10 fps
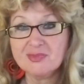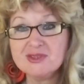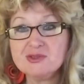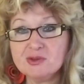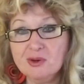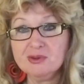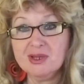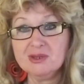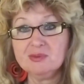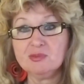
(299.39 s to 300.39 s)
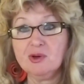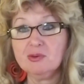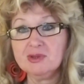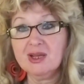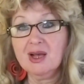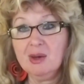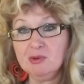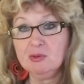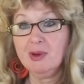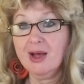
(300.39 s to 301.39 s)
straw that broke the
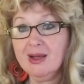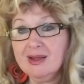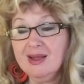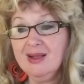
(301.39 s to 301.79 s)
camel back.